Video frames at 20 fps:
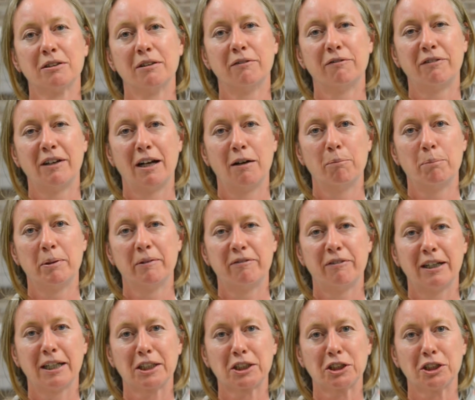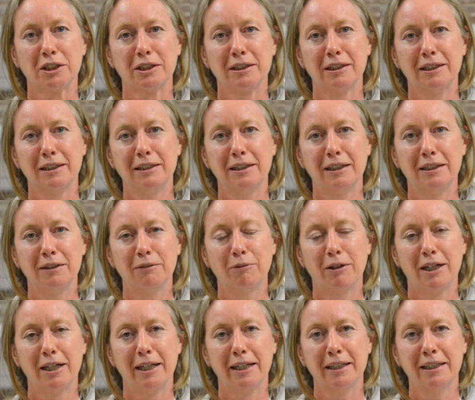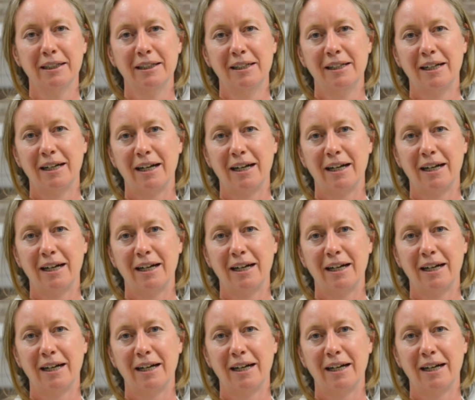to have found perfection in any way.